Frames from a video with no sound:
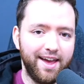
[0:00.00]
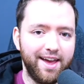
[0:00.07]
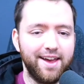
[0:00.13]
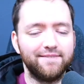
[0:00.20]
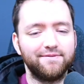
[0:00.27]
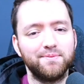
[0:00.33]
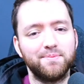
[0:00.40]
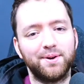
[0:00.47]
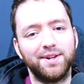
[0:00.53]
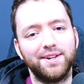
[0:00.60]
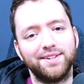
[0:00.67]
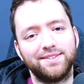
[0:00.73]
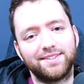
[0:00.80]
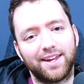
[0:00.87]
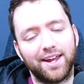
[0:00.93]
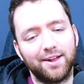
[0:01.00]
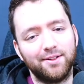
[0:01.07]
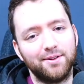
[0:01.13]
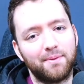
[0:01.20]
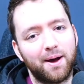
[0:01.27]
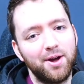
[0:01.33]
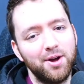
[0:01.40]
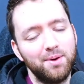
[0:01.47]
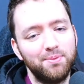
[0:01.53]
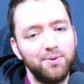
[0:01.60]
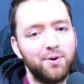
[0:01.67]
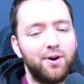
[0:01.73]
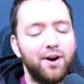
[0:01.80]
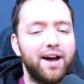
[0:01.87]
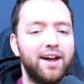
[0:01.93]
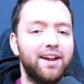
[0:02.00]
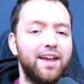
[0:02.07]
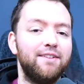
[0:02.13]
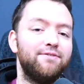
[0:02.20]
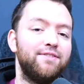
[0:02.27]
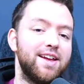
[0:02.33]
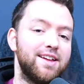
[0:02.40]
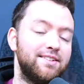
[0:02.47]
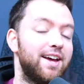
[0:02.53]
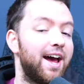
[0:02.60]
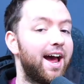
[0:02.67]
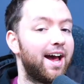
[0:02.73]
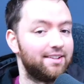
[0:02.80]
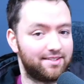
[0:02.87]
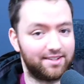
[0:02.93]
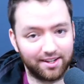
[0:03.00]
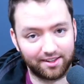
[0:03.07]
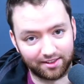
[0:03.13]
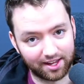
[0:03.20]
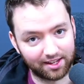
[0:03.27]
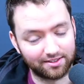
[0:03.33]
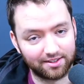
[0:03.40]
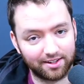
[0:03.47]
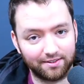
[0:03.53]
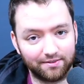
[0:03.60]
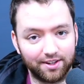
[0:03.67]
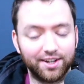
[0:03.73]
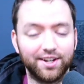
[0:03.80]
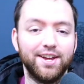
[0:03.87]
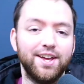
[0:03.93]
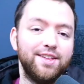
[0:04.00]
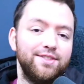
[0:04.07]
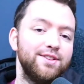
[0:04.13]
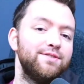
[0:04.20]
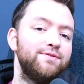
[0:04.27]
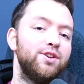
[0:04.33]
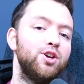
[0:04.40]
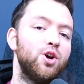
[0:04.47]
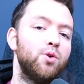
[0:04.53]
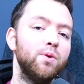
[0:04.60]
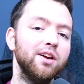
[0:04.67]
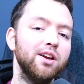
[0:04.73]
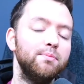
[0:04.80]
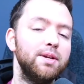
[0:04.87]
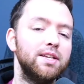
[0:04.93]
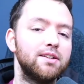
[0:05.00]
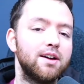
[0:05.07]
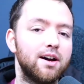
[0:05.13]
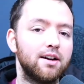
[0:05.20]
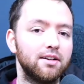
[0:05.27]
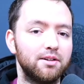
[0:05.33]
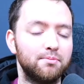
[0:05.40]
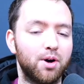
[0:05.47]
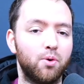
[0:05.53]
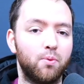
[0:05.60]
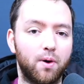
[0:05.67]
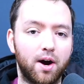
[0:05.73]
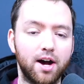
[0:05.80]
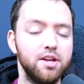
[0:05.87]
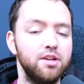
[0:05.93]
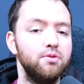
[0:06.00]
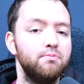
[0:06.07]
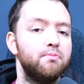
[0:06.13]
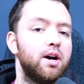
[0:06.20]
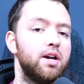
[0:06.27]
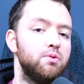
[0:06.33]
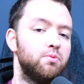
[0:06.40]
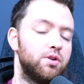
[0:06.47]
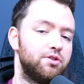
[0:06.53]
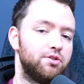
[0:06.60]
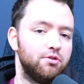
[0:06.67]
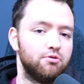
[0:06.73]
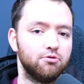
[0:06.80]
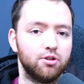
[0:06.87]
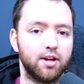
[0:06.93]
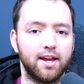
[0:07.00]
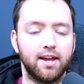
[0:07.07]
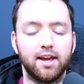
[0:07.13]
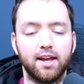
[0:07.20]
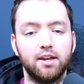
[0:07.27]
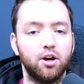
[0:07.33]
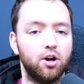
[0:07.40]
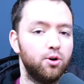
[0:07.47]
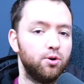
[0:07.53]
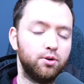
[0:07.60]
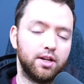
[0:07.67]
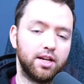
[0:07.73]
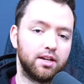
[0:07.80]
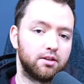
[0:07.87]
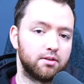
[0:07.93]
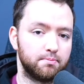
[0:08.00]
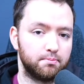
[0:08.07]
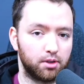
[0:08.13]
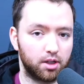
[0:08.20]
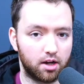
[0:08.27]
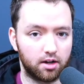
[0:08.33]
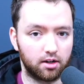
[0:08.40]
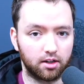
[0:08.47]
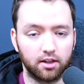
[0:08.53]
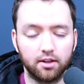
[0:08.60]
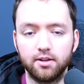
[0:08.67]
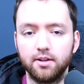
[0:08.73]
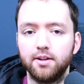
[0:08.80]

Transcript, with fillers: Hey everybody, it's Caleb. I hope you all had a fantastic Thanksgiving. In this video, we're going to be talking about why you might want to create a coding blog.